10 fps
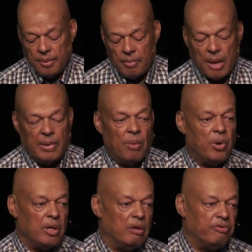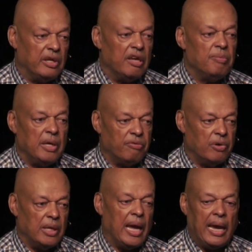Mommy, I want you to forgive me
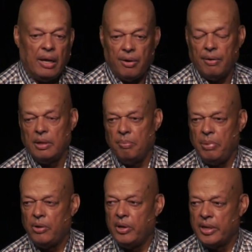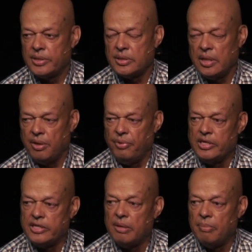for the anger and the bitterness and the
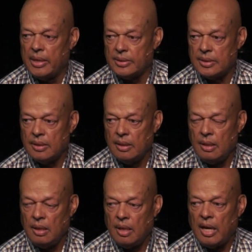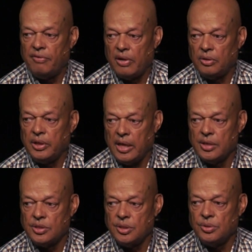resentment I've held
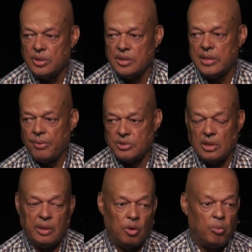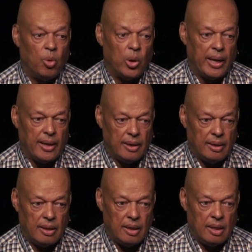against you since I was a little boy.
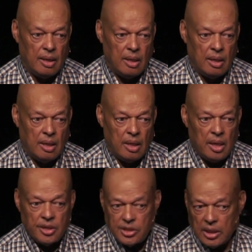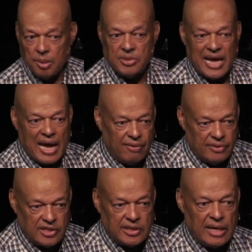She comes out
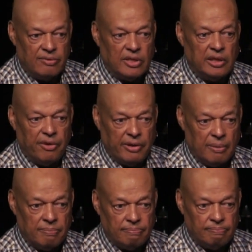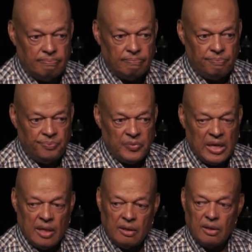of the state of delirium,
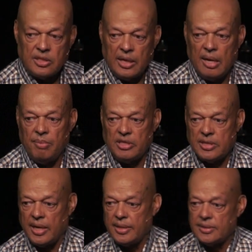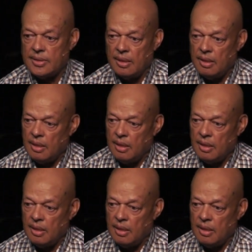looks at him and says,